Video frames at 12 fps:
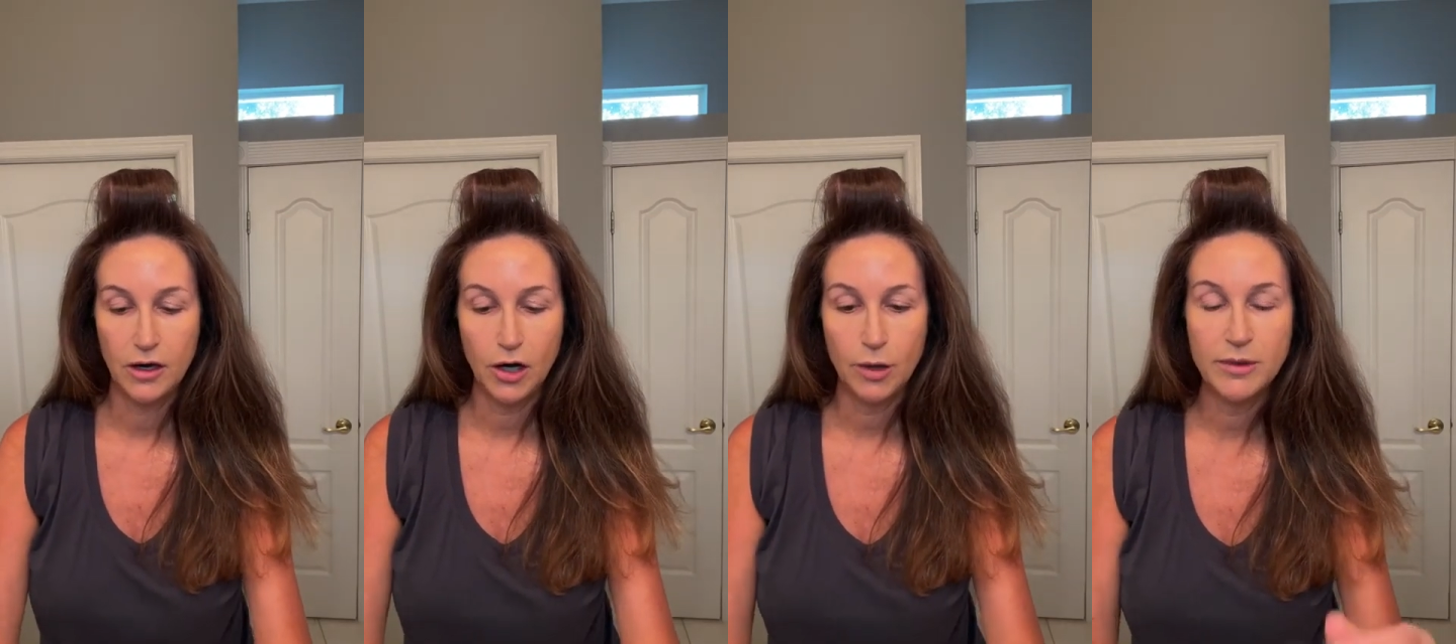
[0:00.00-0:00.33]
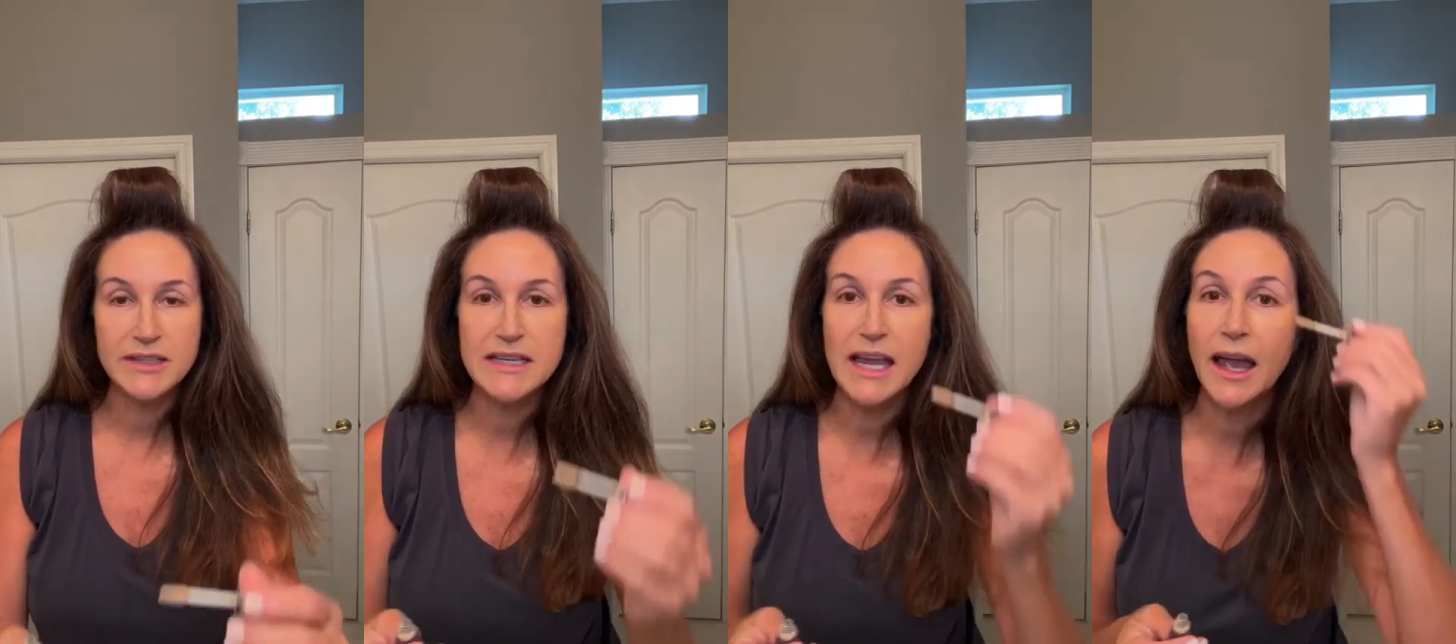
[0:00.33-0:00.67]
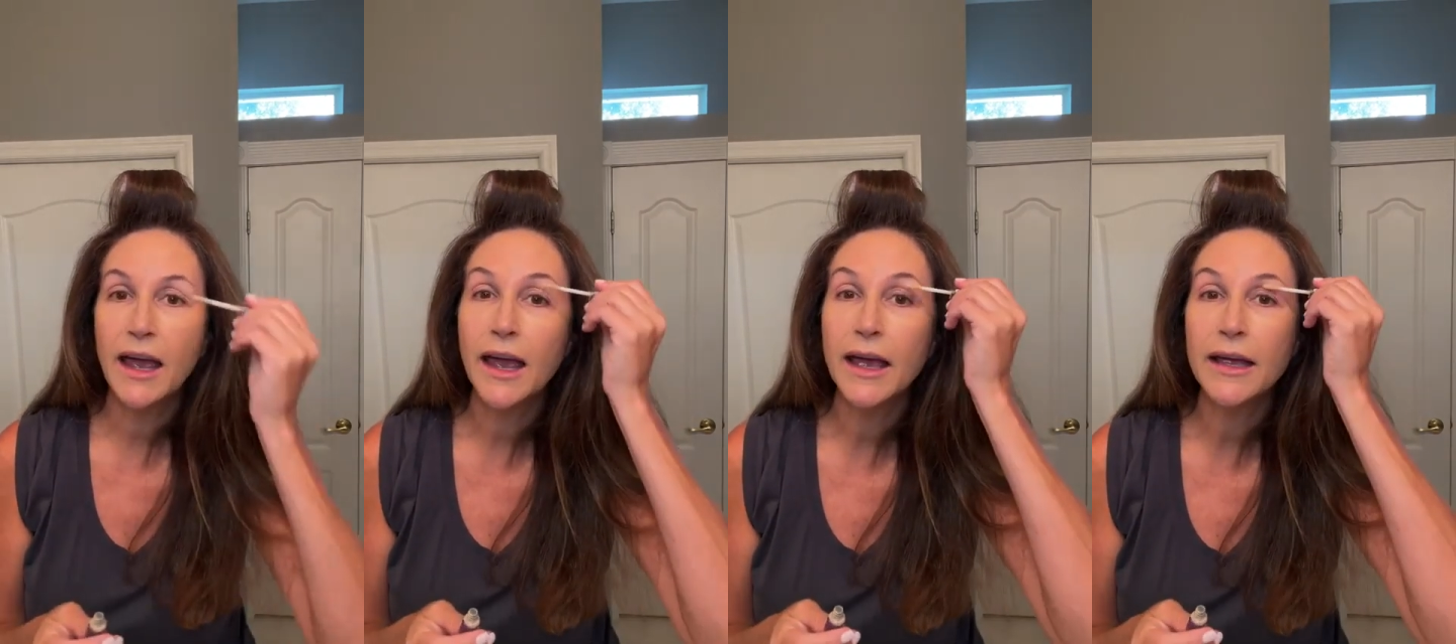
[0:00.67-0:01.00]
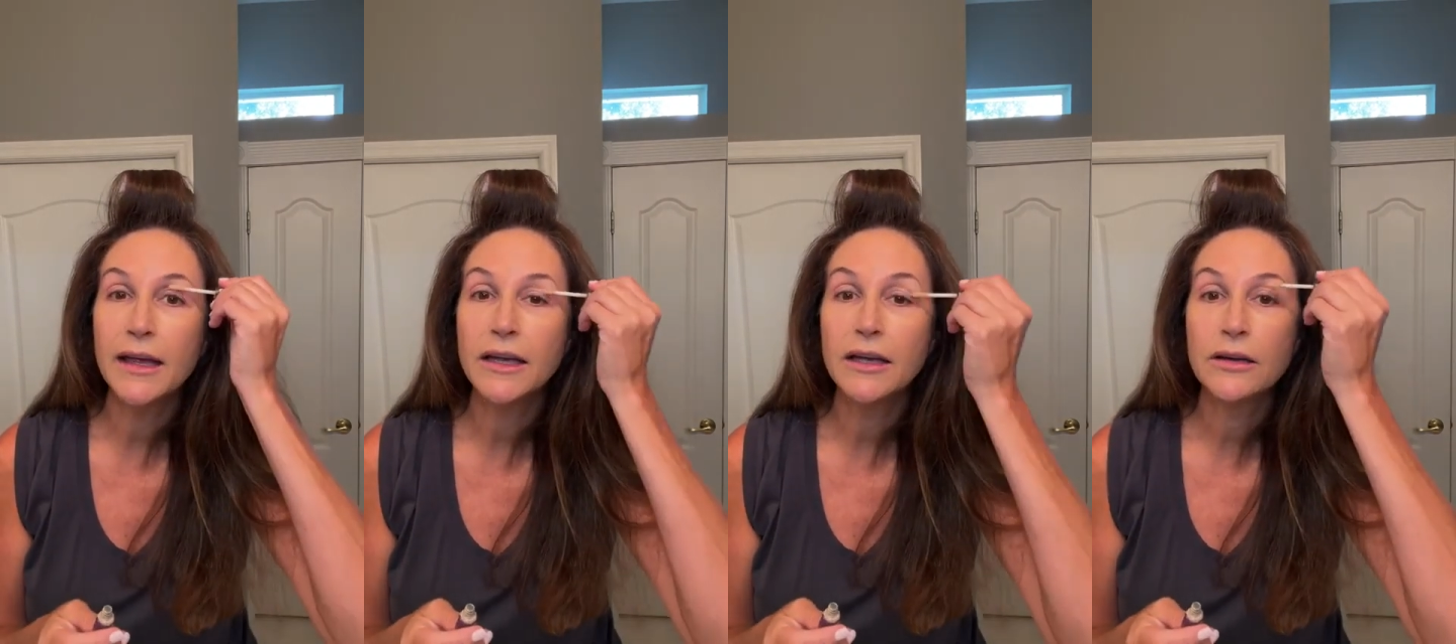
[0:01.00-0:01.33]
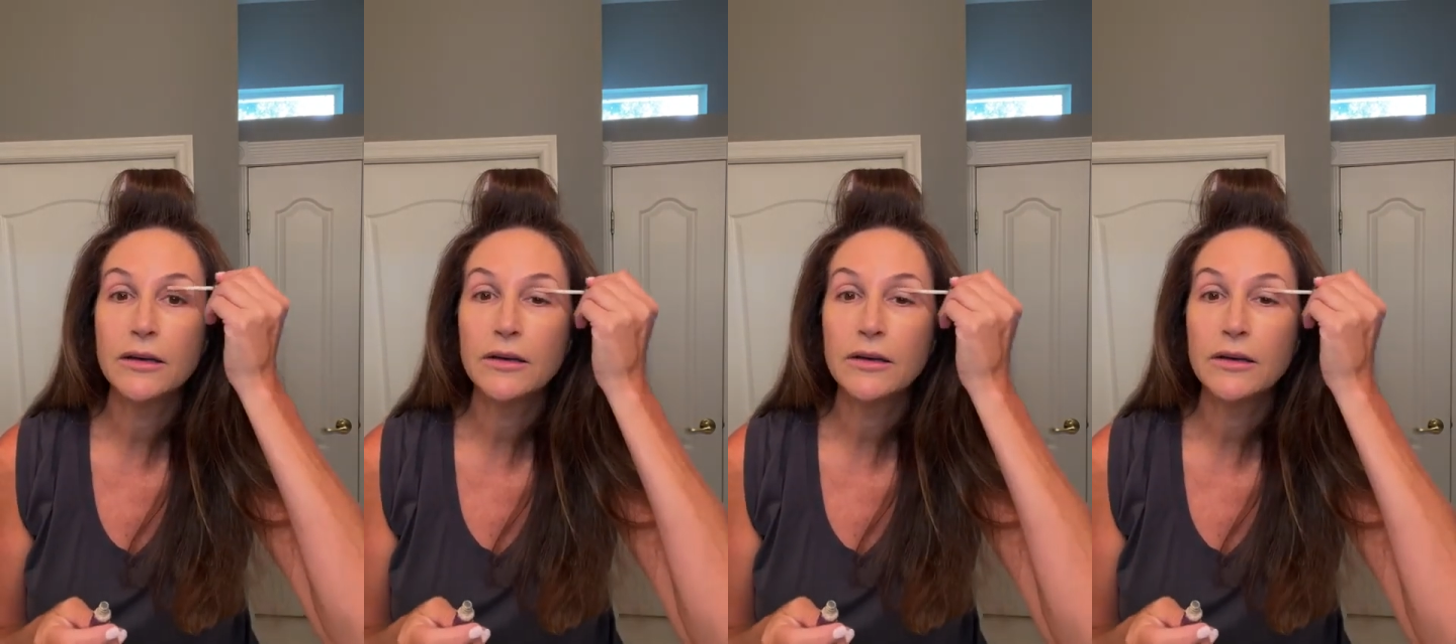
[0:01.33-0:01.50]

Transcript: Urban Decay